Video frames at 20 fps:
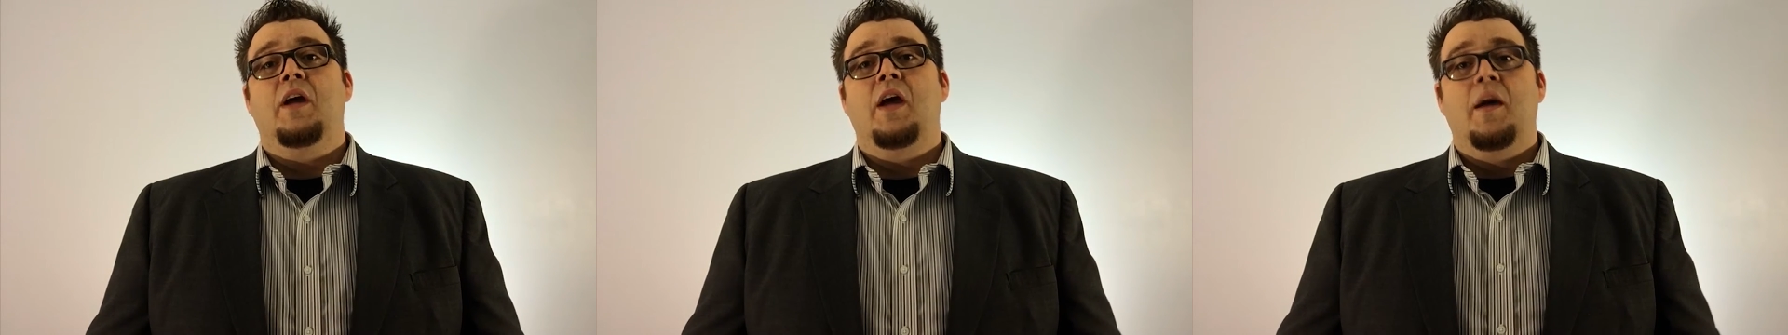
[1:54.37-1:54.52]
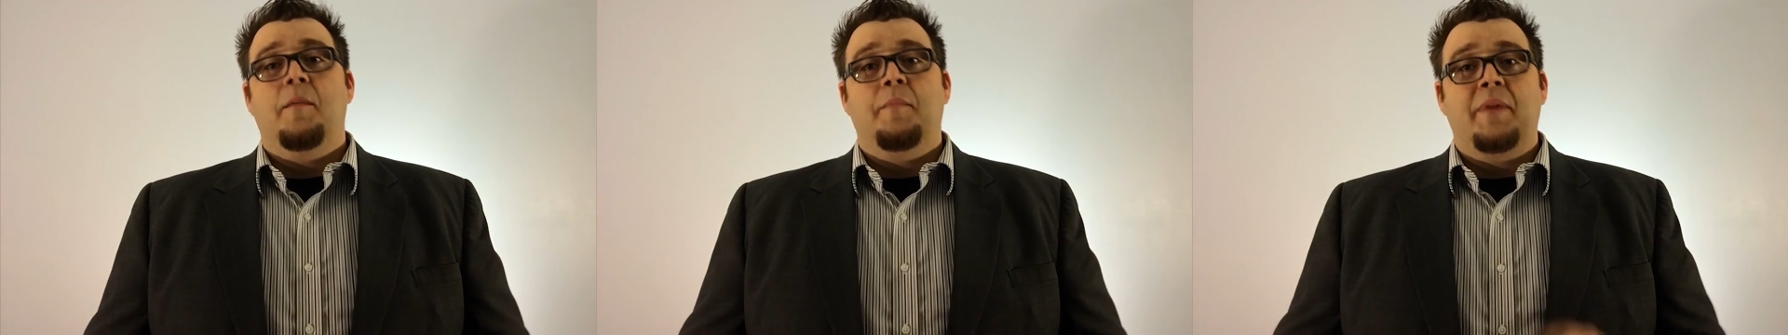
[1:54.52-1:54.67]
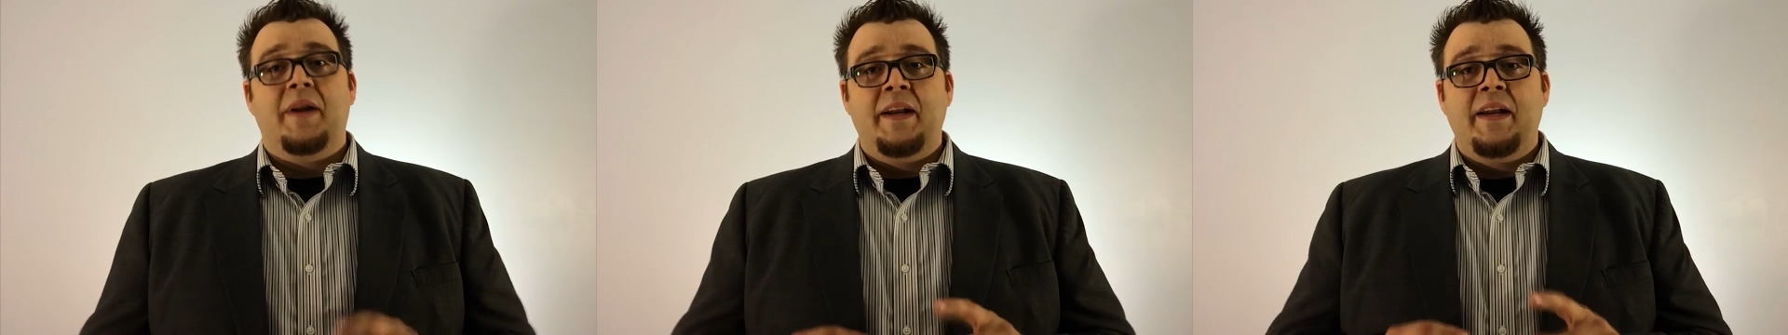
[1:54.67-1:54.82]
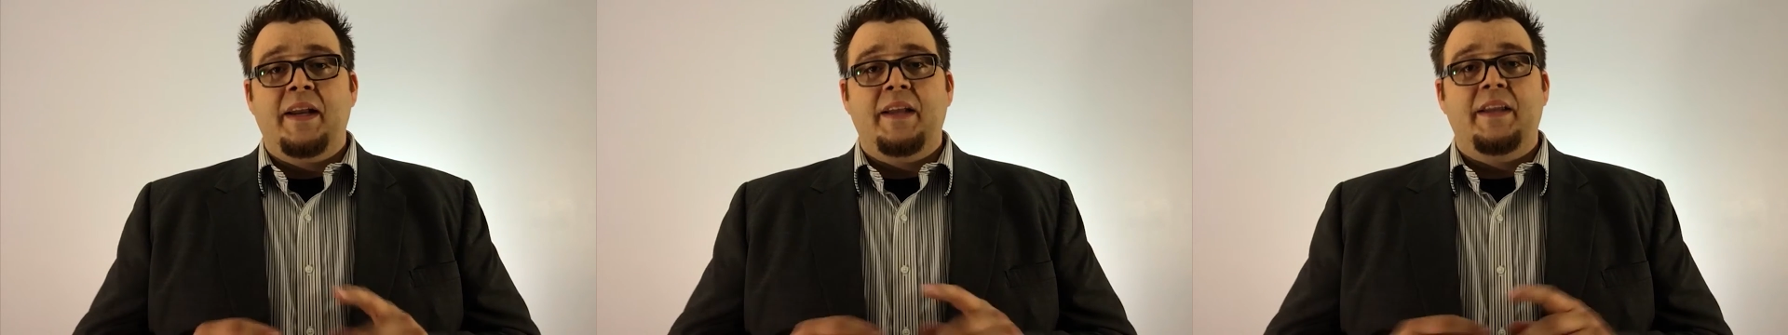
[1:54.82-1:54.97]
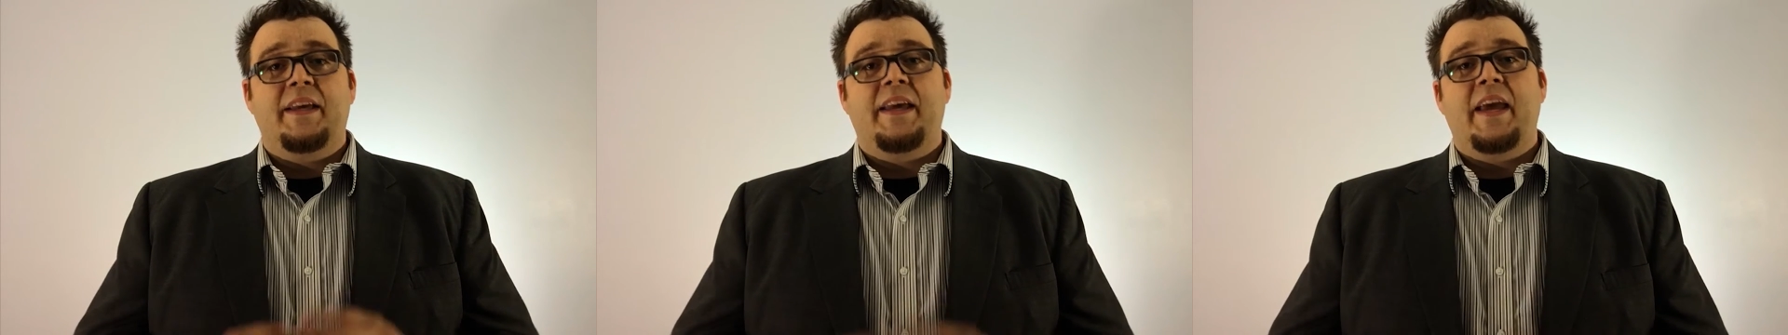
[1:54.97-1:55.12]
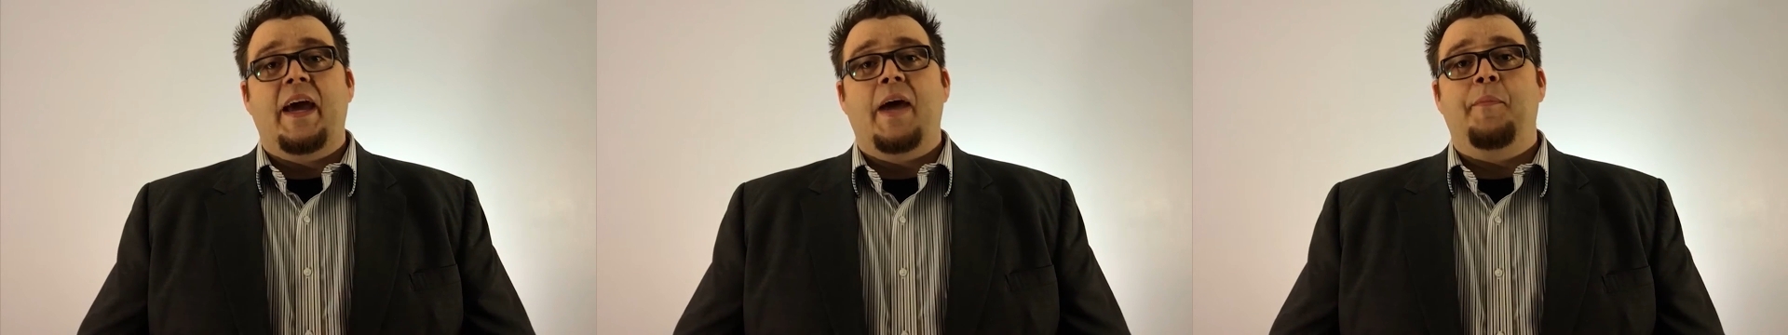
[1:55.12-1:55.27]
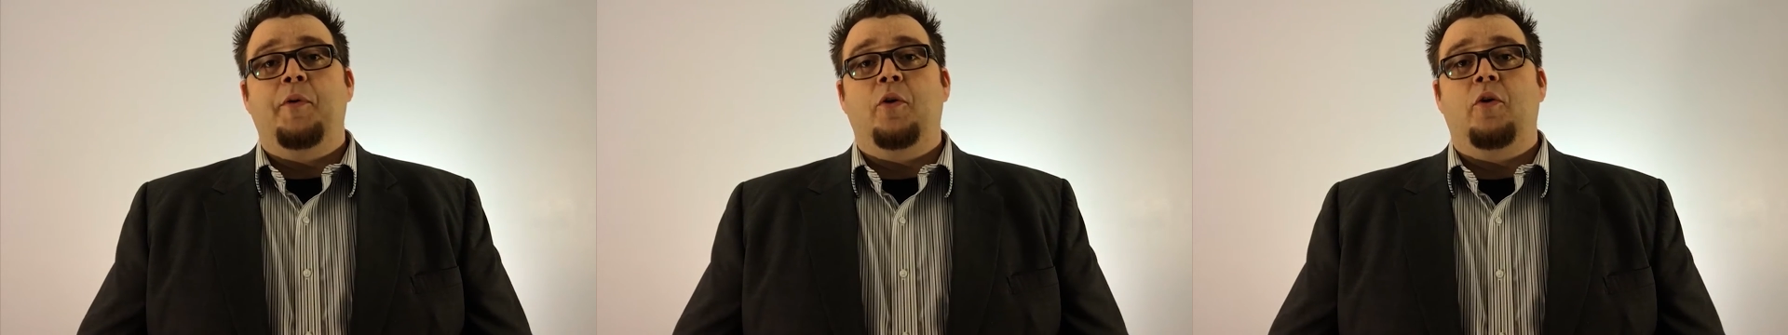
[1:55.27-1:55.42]
but I need the
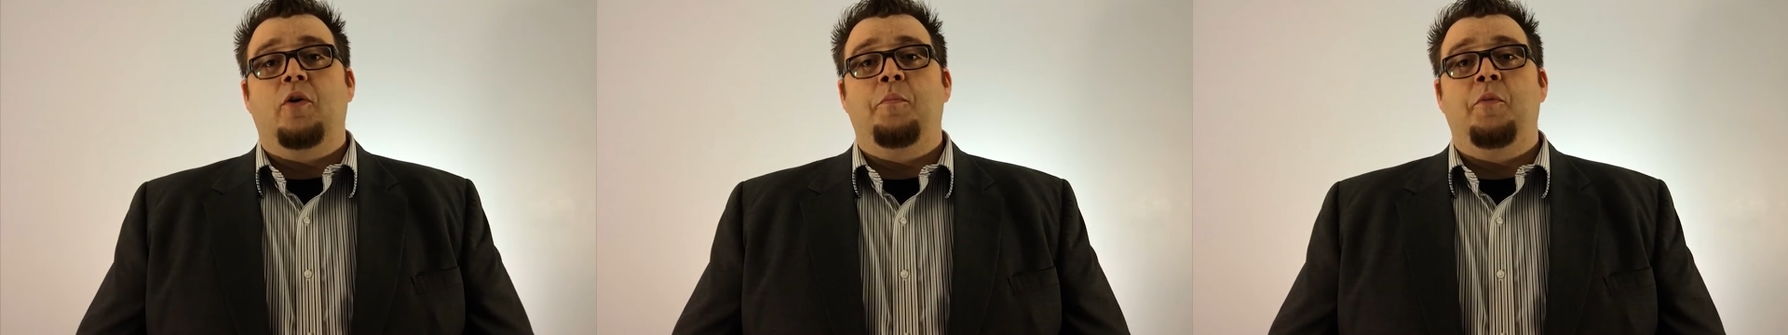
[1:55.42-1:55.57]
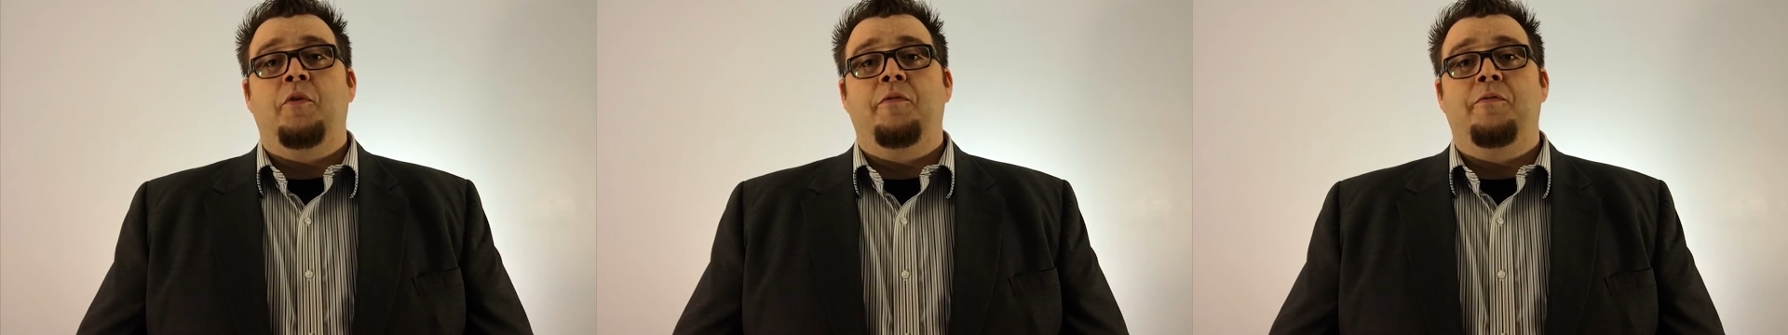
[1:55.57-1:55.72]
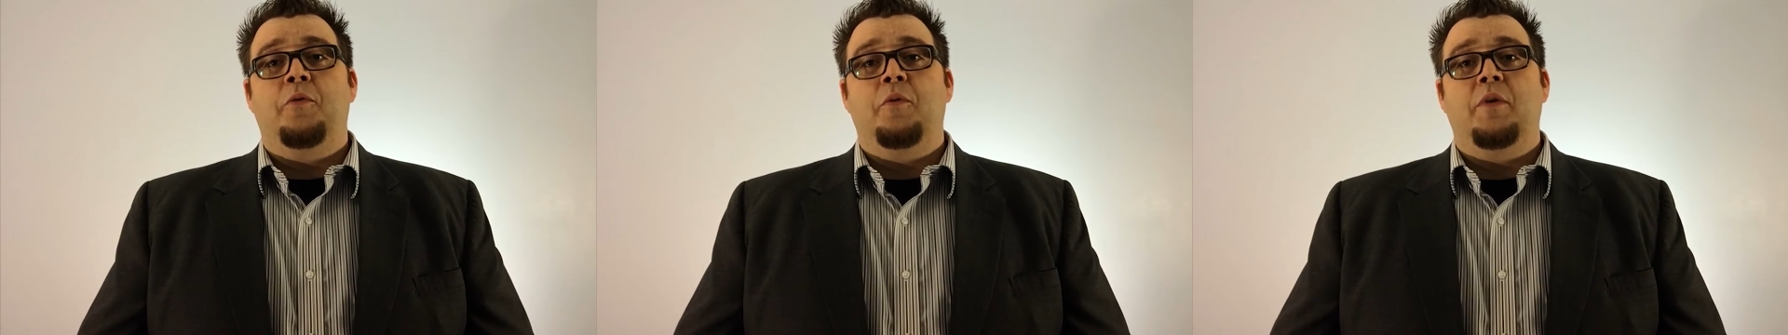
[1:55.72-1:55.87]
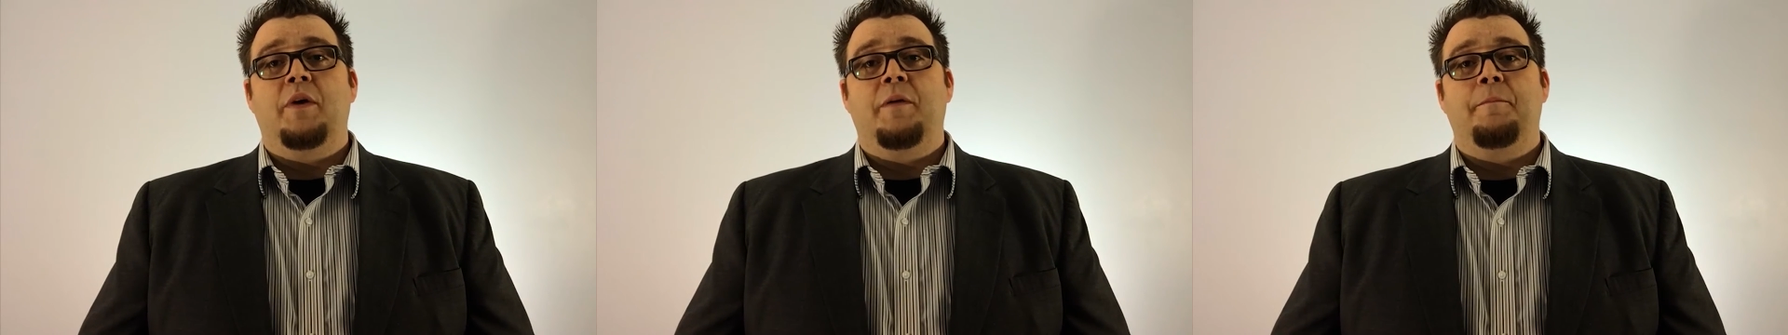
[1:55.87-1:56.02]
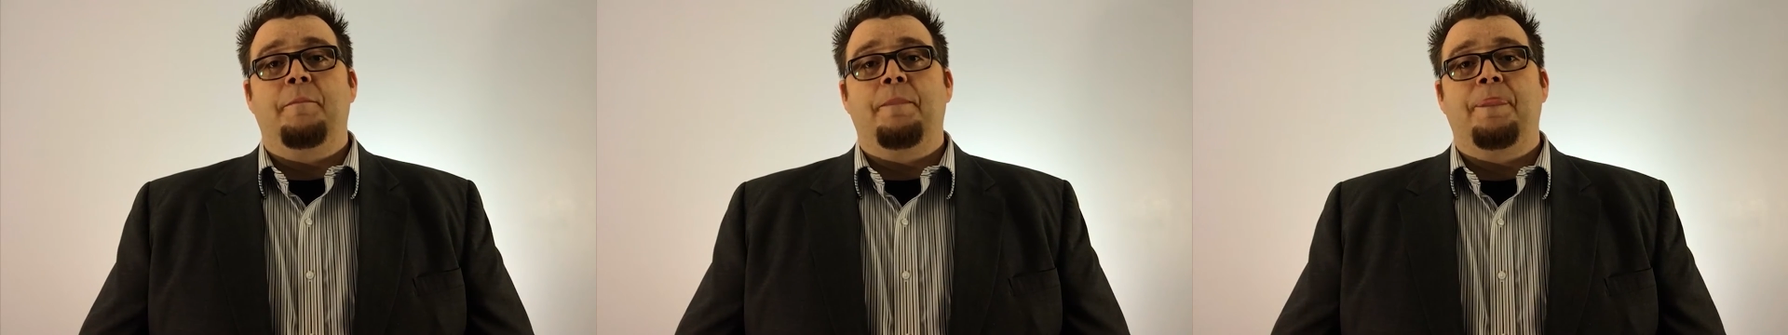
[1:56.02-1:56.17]
capital to move forward.